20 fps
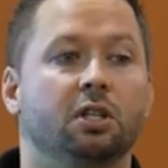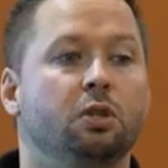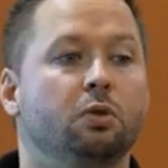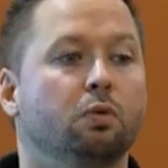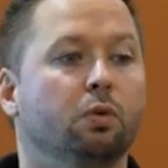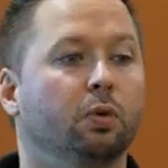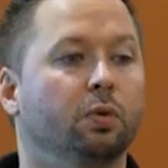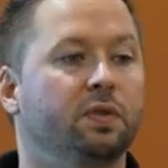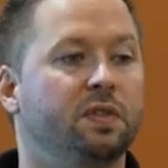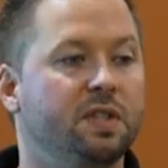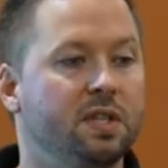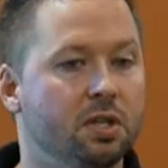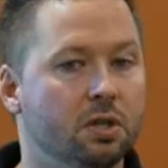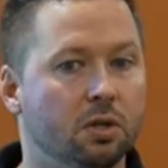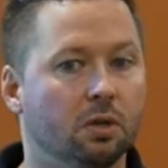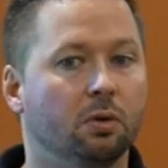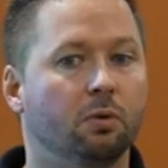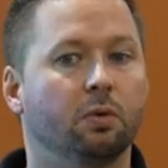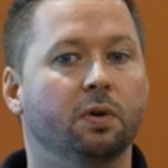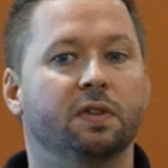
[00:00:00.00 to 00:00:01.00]
you will
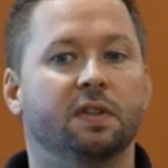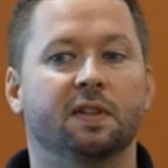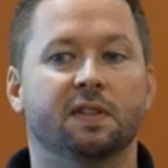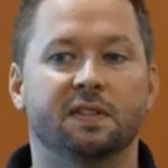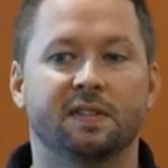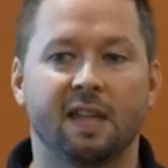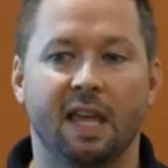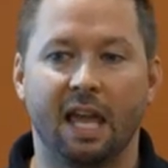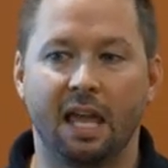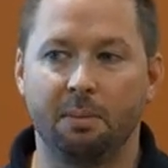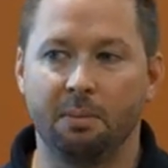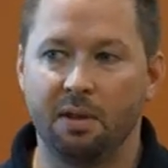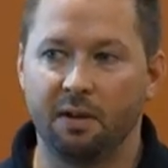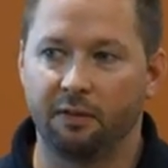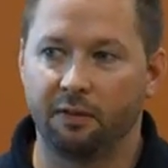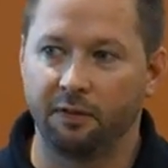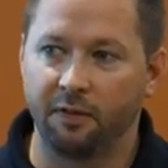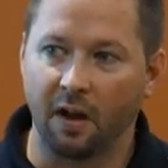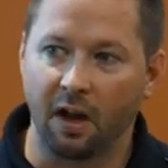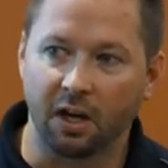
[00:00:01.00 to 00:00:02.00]
deal with the same
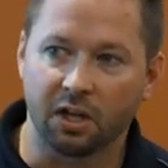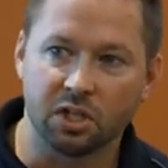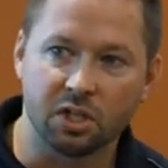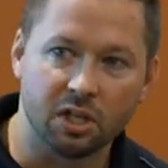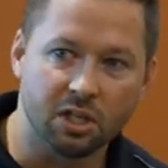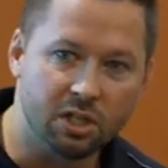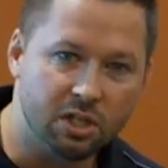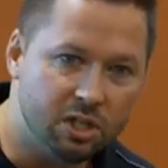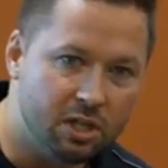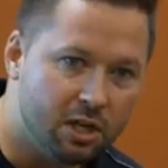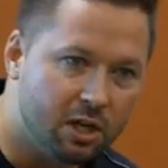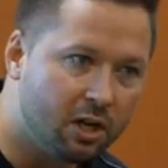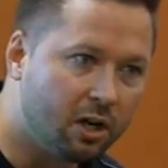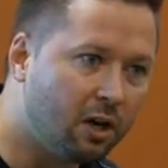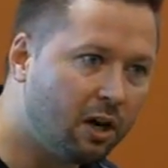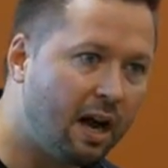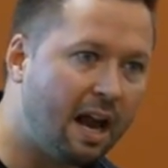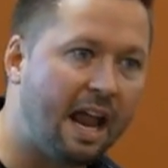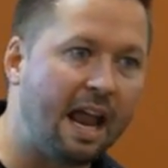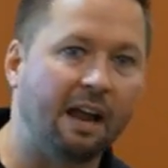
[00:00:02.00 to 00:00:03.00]
infection
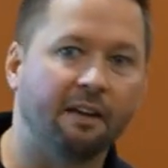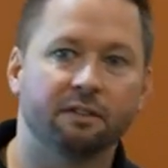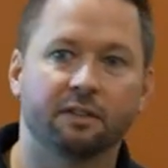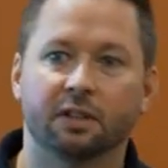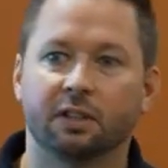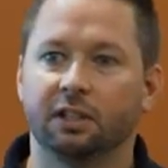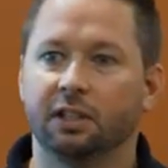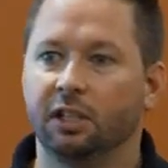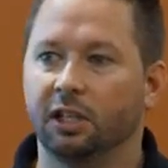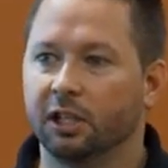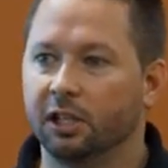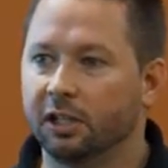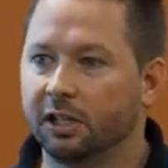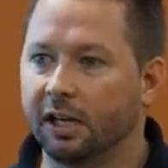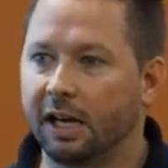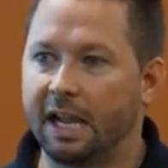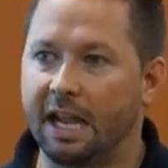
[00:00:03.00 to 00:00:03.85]
year after year,